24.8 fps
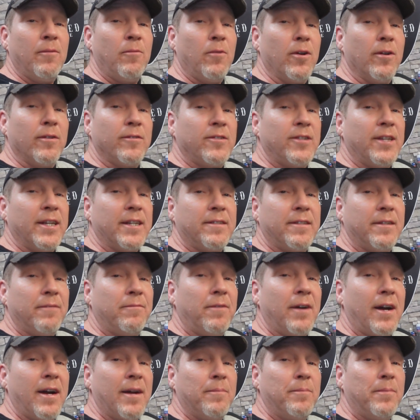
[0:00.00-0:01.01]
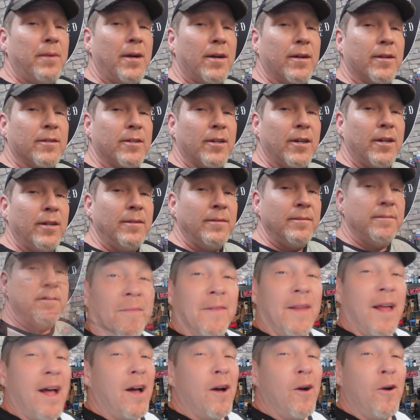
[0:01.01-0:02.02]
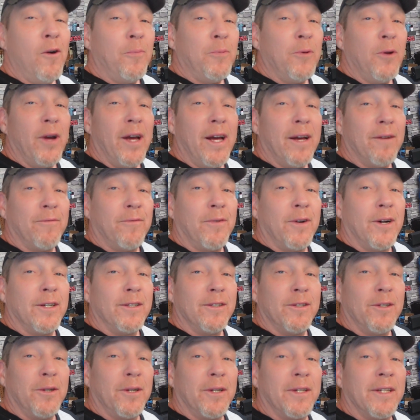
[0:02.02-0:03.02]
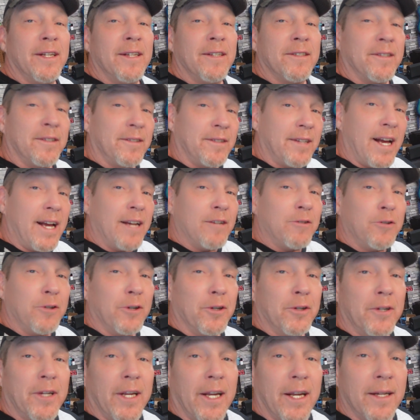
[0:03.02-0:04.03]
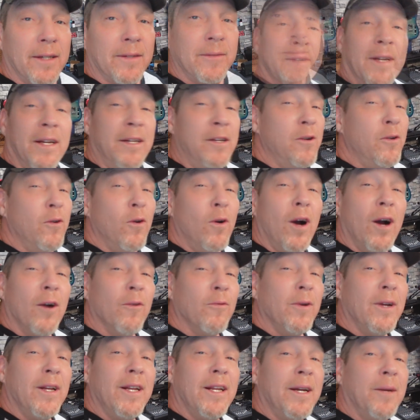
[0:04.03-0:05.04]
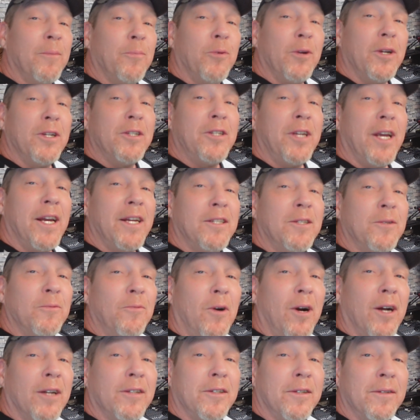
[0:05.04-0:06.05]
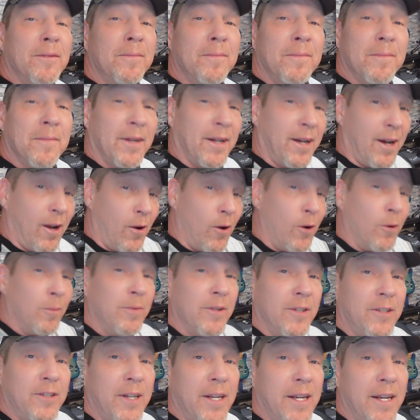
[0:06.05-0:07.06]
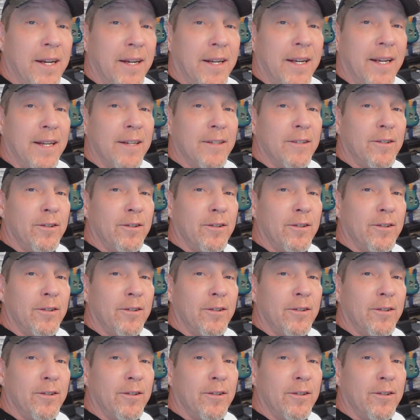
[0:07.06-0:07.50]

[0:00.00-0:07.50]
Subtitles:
worth 65 bucks, huh? Now I hope you had fun doing this, because I sure did. And you know I really appreciate you watching, and I hope to see you again